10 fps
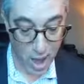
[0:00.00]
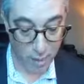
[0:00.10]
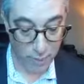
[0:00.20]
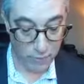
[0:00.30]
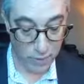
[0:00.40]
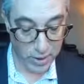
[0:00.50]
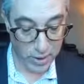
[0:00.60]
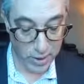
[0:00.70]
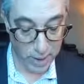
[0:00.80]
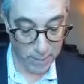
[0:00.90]
I'm a
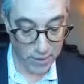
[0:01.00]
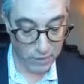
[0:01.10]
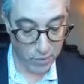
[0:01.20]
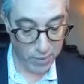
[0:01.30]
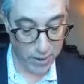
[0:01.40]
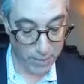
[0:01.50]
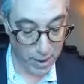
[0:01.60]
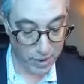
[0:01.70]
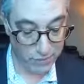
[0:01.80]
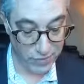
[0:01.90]
very I'm in a very
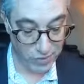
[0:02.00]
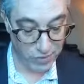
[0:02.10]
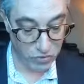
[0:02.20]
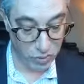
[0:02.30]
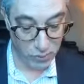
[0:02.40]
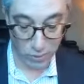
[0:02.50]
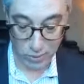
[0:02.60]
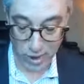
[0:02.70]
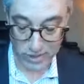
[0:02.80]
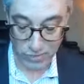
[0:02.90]
competitive industry with
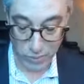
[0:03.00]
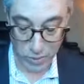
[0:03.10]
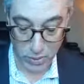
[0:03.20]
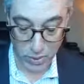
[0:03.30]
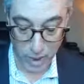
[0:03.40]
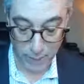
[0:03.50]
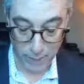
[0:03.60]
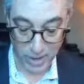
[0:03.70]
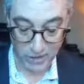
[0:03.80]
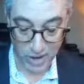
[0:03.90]
lots of bigger
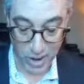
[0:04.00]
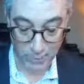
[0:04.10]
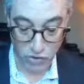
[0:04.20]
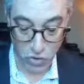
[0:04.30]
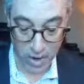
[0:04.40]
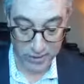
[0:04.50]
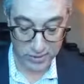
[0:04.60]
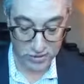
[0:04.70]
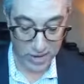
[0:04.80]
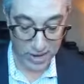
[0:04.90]
companies. I'm trying
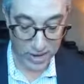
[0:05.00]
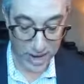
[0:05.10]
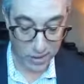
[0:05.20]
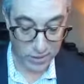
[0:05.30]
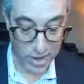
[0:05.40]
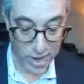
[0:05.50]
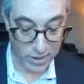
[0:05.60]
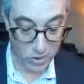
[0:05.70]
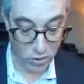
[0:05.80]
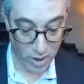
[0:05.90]
to stand out
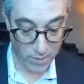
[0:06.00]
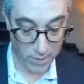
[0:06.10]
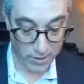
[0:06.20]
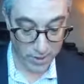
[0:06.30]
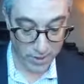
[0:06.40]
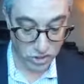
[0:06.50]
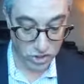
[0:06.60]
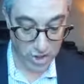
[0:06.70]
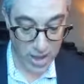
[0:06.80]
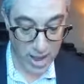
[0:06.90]
and create my
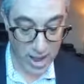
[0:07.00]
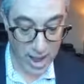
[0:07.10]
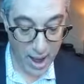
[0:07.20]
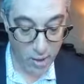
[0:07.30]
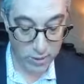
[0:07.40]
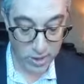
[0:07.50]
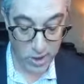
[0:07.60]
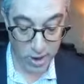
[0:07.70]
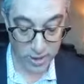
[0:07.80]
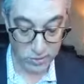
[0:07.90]
niche. How can
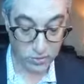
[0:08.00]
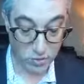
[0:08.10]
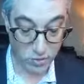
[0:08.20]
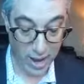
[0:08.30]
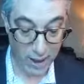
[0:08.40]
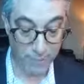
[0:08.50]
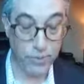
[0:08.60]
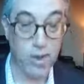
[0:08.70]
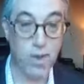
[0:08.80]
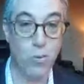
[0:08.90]
I do that?
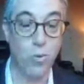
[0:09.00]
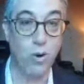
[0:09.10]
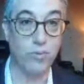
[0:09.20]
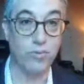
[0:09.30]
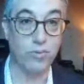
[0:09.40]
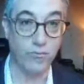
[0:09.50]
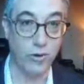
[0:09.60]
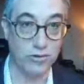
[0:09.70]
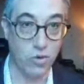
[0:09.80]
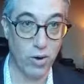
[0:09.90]
Well, the
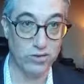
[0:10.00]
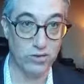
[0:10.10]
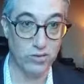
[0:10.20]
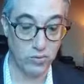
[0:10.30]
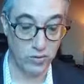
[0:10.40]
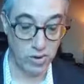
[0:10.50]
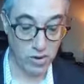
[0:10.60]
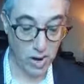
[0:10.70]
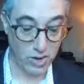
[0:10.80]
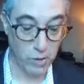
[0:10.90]
first question
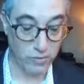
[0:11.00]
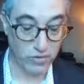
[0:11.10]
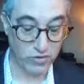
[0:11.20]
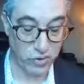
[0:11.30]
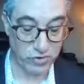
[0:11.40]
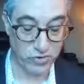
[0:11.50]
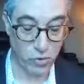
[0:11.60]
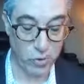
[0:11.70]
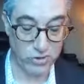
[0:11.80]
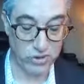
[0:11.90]
and you have a series of
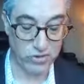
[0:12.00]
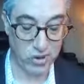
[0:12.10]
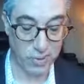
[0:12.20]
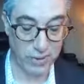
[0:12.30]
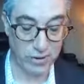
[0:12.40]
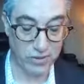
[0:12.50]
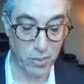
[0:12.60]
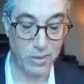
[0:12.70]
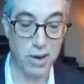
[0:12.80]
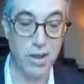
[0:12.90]
questions here about this,
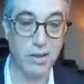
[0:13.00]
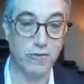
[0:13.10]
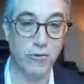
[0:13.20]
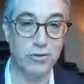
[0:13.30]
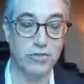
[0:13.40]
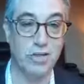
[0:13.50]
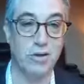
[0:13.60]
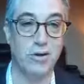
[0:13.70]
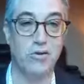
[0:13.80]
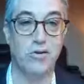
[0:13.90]
but the first thing
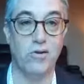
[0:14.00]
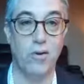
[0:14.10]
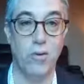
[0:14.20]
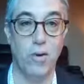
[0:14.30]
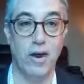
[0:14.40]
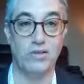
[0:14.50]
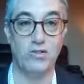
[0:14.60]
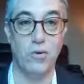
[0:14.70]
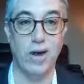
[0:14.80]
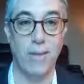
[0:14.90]
you need to do is
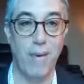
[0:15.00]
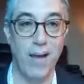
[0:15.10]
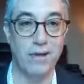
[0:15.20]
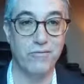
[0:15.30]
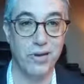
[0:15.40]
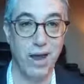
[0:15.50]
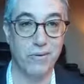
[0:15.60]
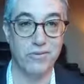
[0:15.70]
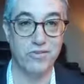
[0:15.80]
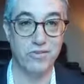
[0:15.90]
do a competitive
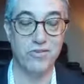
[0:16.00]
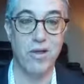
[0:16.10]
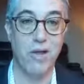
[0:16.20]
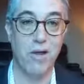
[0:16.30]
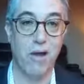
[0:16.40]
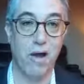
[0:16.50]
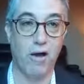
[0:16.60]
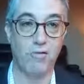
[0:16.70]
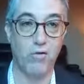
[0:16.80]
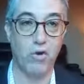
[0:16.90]
analysis
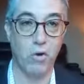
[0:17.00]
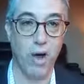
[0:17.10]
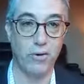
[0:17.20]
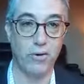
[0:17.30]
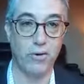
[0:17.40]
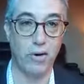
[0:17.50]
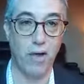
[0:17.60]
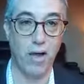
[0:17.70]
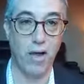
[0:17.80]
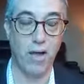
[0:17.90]
of your other
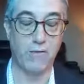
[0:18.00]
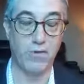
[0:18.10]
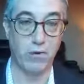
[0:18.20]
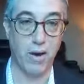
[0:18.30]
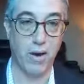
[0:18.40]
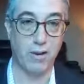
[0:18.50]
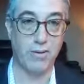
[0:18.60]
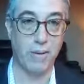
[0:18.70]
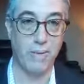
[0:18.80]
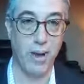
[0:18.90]
uh, of your other
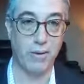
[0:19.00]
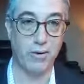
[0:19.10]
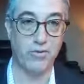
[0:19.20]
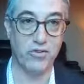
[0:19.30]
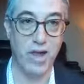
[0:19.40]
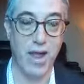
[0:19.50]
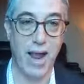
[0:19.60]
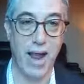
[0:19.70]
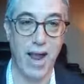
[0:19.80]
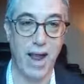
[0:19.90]
competitors
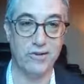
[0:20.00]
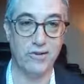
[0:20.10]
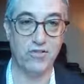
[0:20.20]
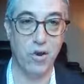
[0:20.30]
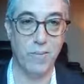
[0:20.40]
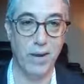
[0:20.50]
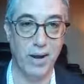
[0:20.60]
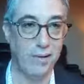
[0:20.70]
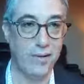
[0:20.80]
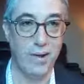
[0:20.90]
and
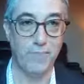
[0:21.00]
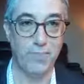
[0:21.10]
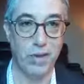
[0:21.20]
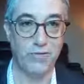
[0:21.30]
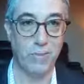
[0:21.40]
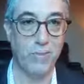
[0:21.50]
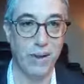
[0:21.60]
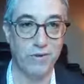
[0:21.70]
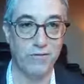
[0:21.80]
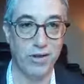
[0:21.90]
determining if the
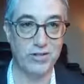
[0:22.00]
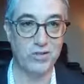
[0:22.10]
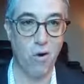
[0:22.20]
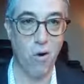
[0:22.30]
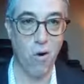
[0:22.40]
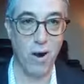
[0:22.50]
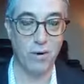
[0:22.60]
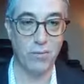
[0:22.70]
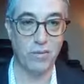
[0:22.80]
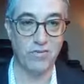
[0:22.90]
benefits
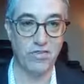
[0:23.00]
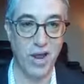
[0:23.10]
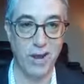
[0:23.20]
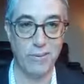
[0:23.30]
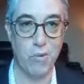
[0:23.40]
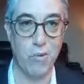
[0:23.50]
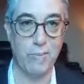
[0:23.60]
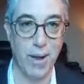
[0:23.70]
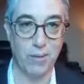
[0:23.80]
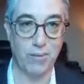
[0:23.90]
are the same or
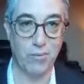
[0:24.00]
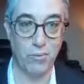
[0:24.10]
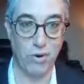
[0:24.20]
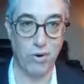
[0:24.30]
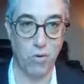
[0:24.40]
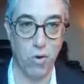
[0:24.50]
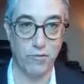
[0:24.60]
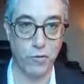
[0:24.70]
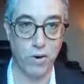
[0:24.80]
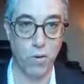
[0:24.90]
better than what you're
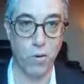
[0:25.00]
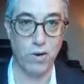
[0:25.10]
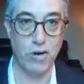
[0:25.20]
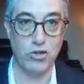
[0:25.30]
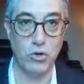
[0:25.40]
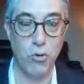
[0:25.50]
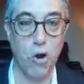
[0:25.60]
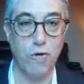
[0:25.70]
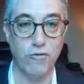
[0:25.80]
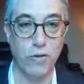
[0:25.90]
offering or could you
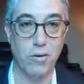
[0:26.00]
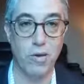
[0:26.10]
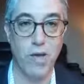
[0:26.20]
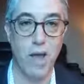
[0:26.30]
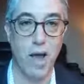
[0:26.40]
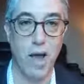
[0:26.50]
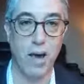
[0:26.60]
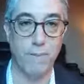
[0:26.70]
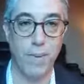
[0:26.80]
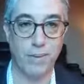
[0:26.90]
offer
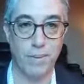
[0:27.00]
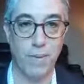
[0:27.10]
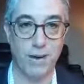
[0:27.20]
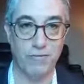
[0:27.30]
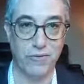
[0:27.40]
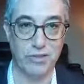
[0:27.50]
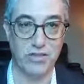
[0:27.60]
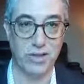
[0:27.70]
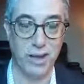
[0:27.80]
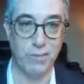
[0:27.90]
uh, better benefits
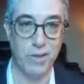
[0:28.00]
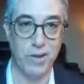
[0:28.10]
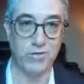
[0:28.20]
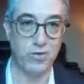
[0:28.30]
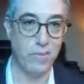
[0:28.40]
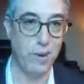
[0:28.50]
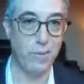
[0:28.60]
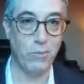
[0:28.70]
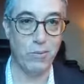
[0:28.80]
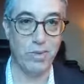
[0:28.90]
to them. So
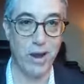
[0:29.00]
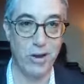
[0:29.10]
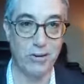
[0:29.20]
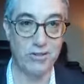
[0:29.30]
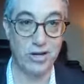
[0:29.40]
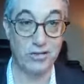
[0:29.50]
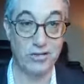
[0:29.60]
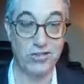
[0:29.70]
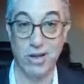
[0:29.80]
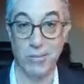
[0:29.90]
maybe with the hair
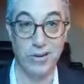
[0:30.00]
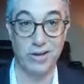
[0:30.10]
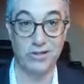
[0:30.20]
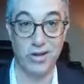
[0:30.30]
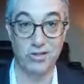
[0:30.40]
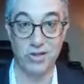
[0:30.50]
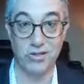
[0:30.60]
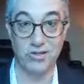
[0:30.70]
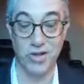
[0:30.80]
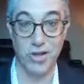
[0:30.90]
extensions, some of the
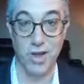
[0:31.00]
extensions